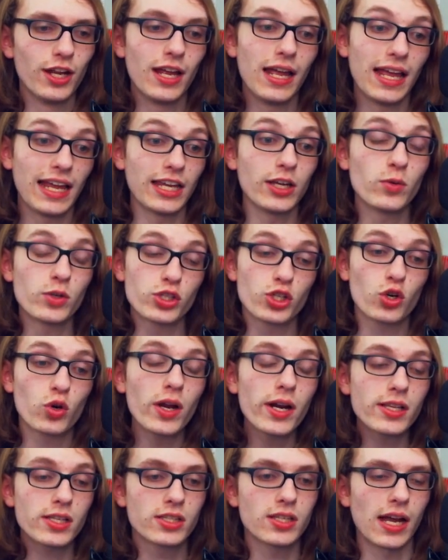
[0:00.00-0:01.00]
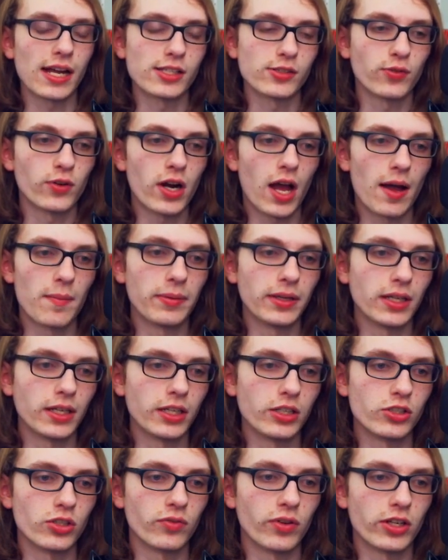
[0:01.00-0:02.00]
he was criticized for not being
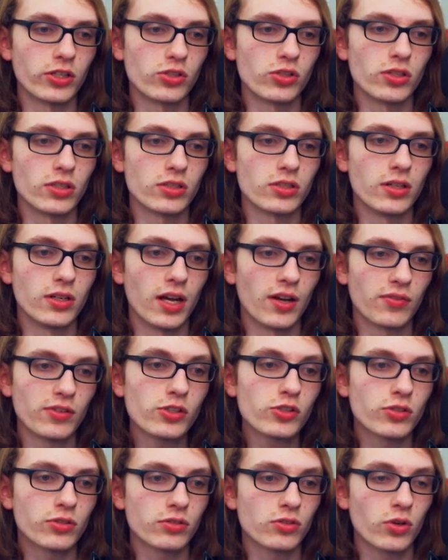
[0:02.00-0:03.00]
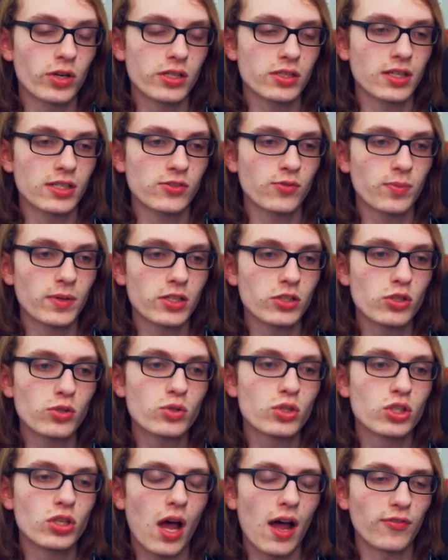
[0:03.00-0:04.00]
interventionist enough. He was criticized for being too
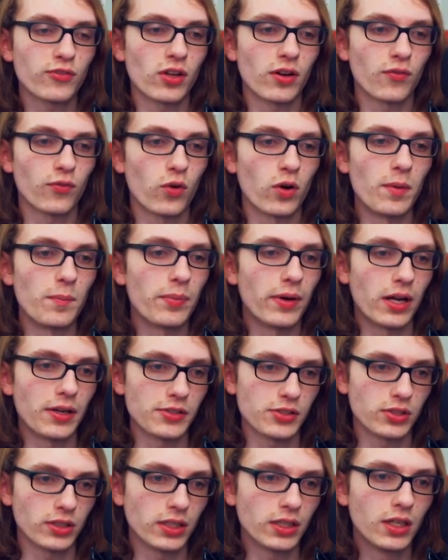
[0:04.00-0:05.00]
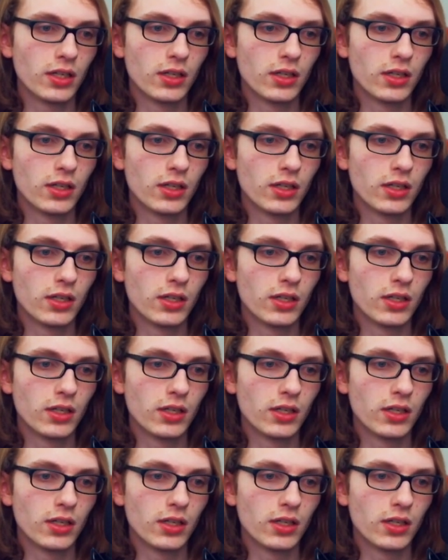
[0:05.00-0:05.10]
soft on foreign policy.